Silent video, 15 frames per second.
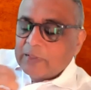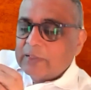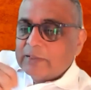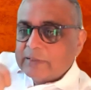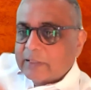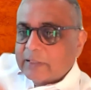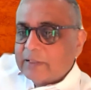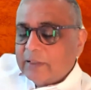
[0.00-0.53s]

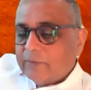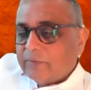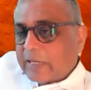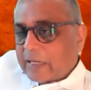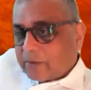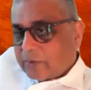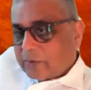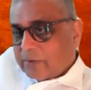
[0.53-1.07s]
Secondly, if the
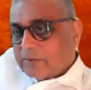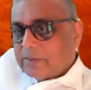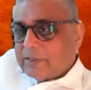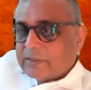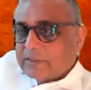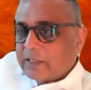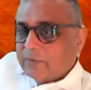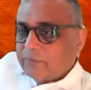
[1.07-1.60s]
accuracy
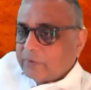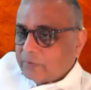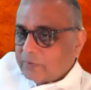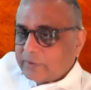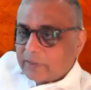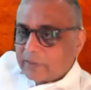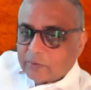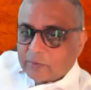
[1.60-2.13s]
is high, we
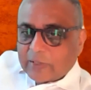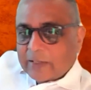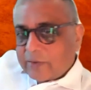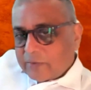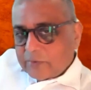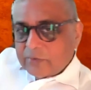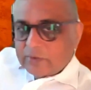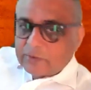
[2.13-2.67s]
will tell you.
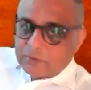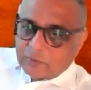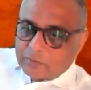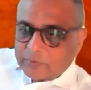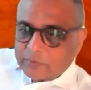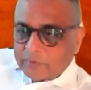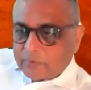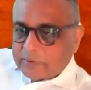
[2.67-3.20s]
Accuracy is low,
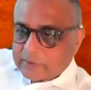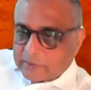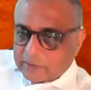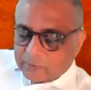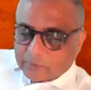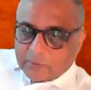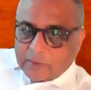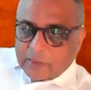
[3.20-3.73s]
we will tell
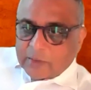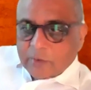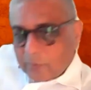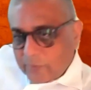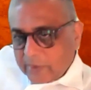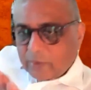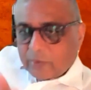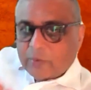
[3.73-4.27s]
you. You
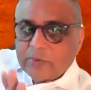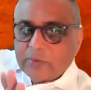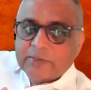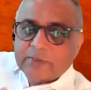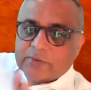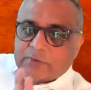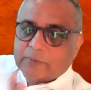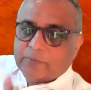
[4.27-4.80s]
make your own
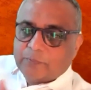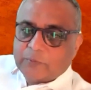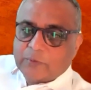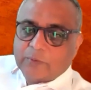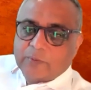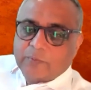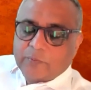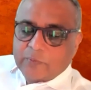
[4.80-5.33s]
decision.
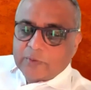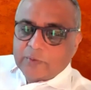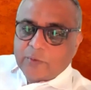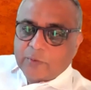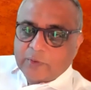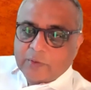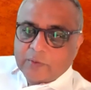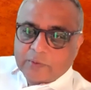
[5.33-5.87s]

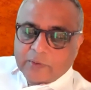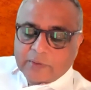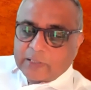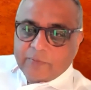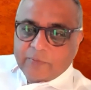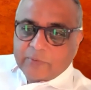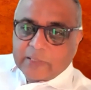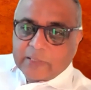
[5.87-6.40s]
During the
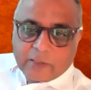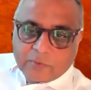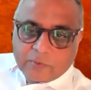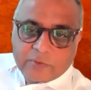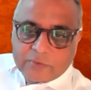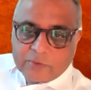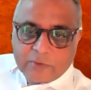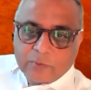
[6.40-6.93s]
time when
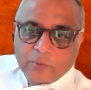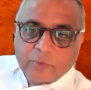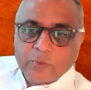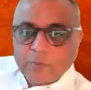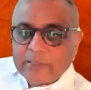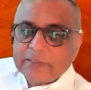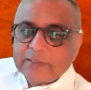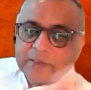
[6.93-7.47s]
accuracy is low, you
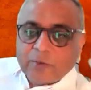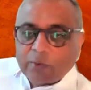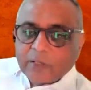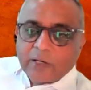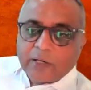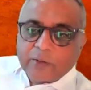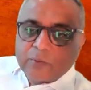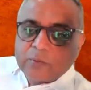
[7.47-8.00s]
might say,
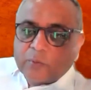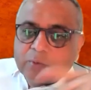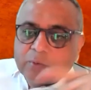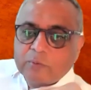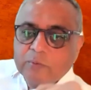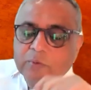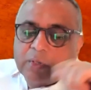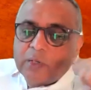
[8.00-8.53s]
okay, I don't
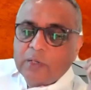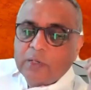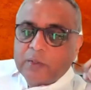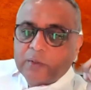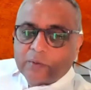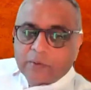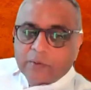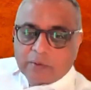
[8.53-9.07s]
want
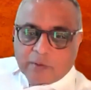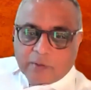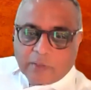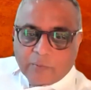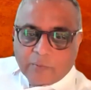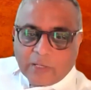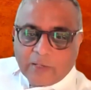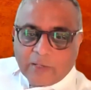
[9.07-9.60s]
to,
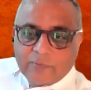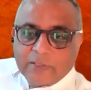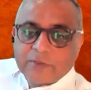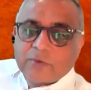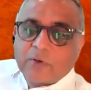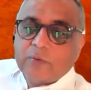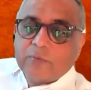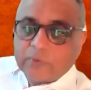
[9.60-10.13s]
I have
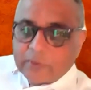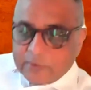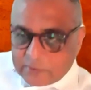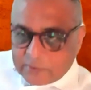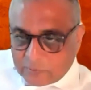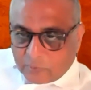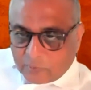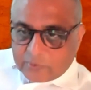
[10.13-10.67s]
less
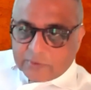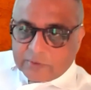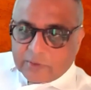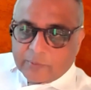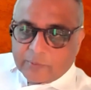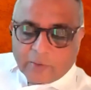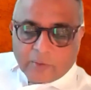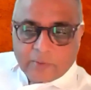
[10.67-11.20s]
confidence in what is
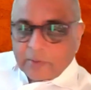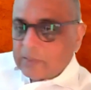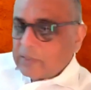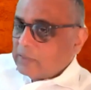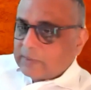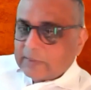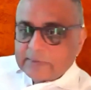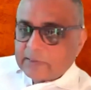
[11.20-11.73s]
coming out.
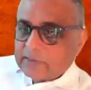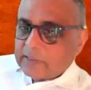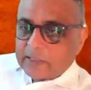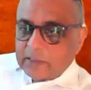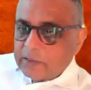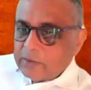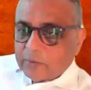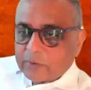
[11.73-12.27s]
That's
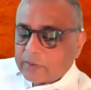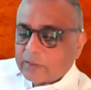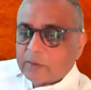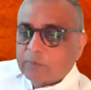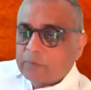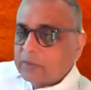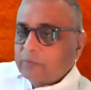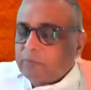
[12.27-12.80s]
entirely okay.
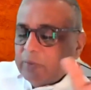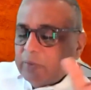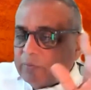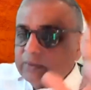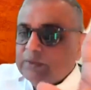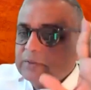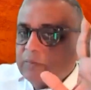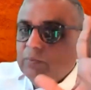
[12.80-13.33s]
But we
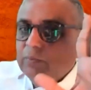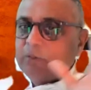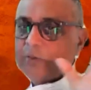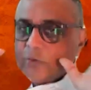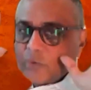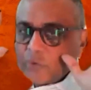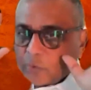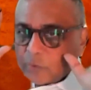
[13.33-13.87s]
will simply
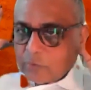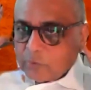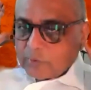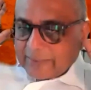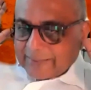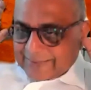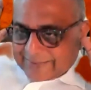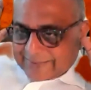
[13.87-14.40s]
show you
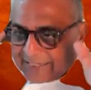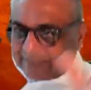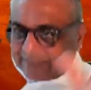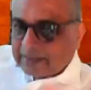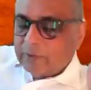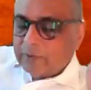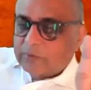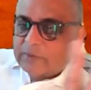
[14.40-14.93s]

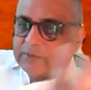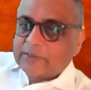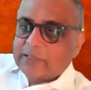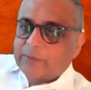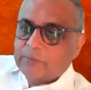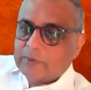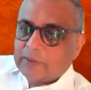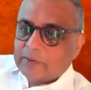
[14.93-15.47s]
exactly what is
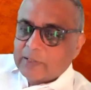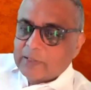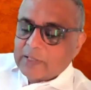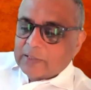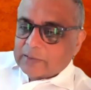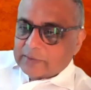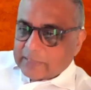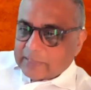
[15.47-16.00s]
happening.
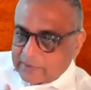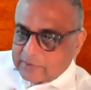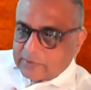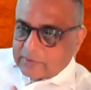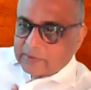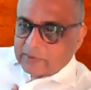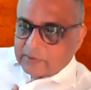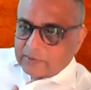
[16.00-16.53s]
That
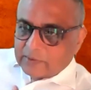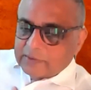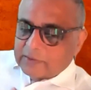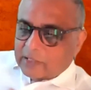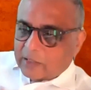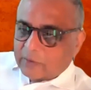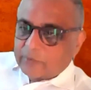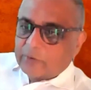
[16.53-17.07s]
is
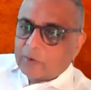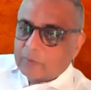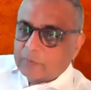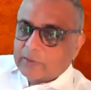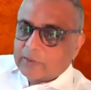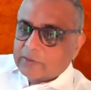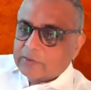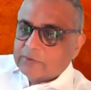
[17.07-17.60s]
our
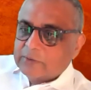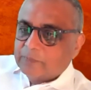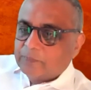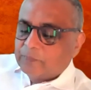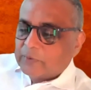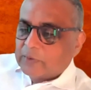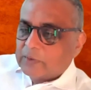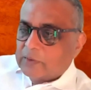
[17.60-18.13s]
obligation.
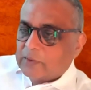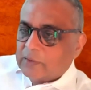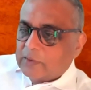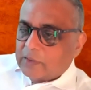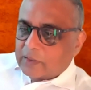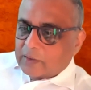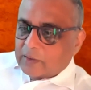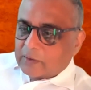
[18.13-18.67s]

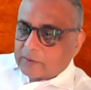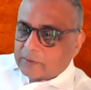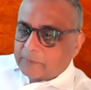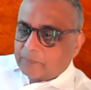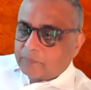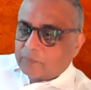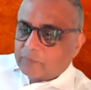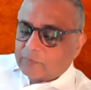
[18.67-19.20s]

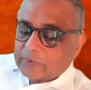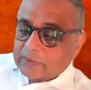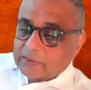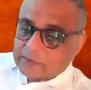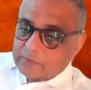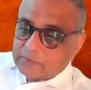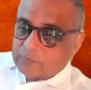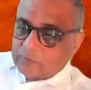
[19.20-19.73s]

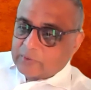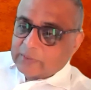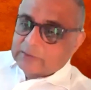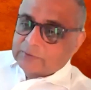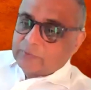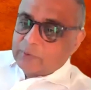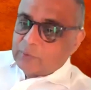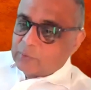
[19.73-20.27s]
Whether it
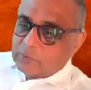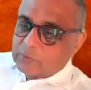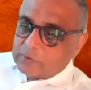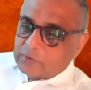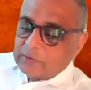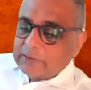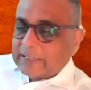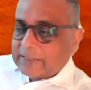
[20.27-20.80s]
works for you or
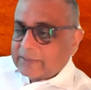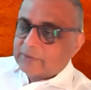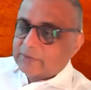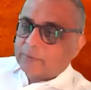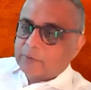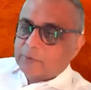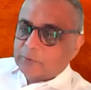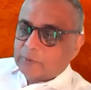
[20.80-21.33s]
not, that is
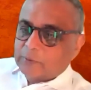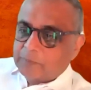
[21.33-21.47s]
up to you.